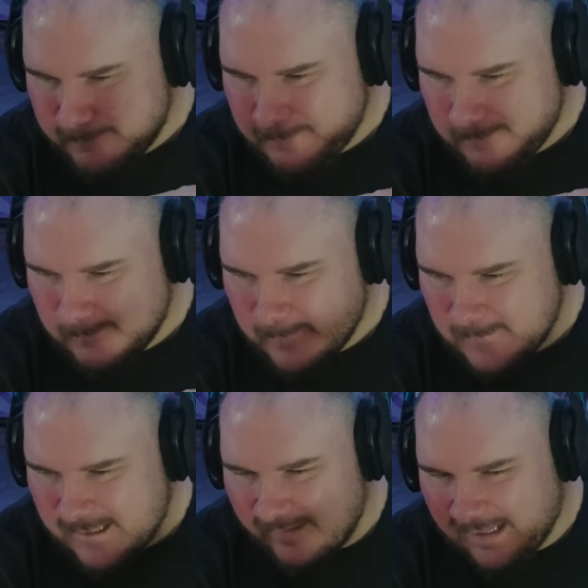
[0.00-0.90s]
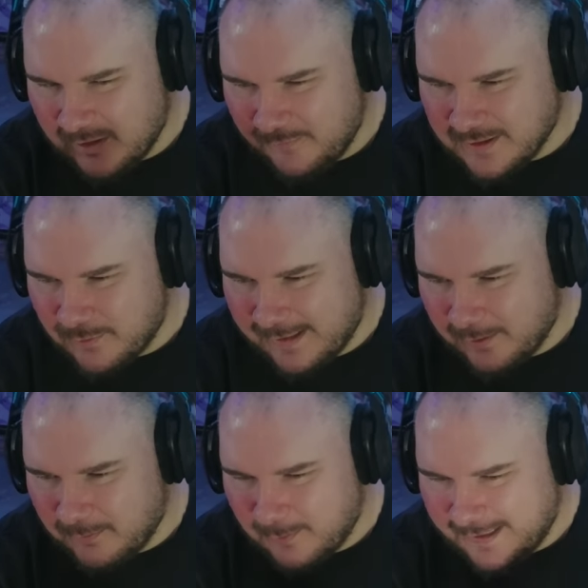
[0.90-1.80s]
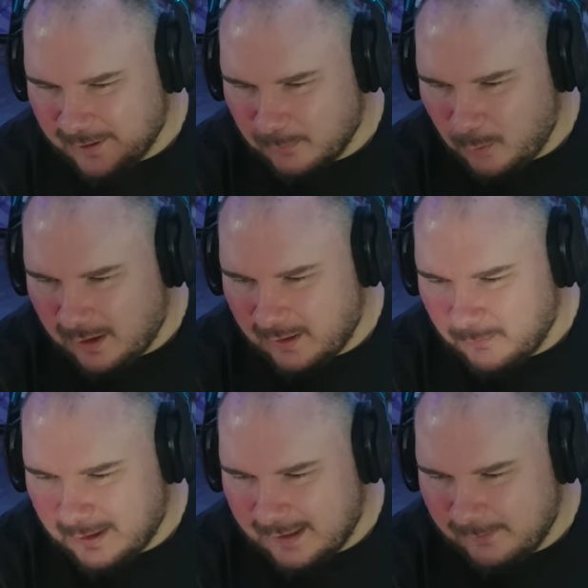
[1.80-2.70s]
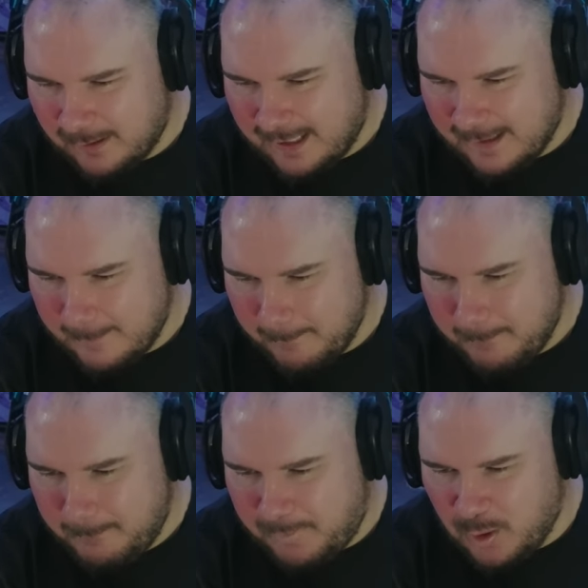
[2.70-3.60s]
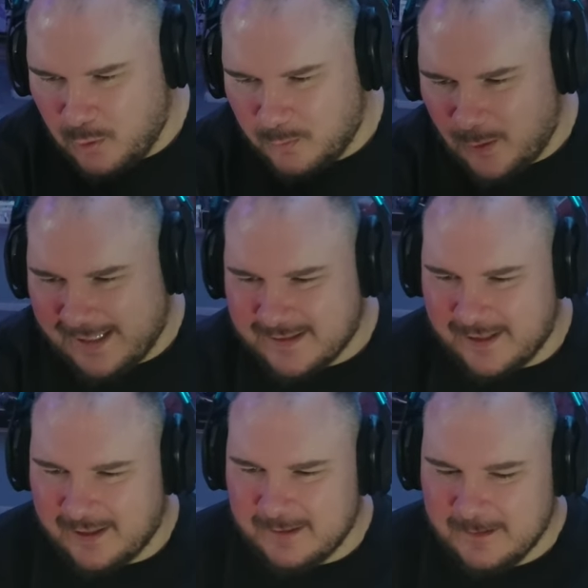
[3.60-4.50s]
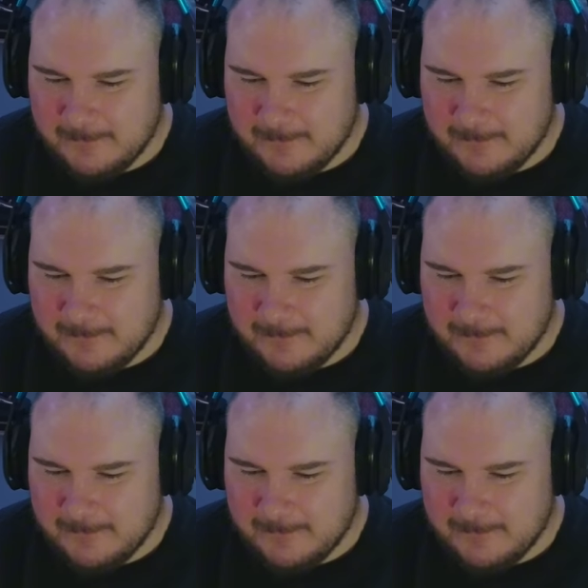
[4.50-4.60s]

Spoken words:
And then I love this right here. Right here. Right. Boom, right there.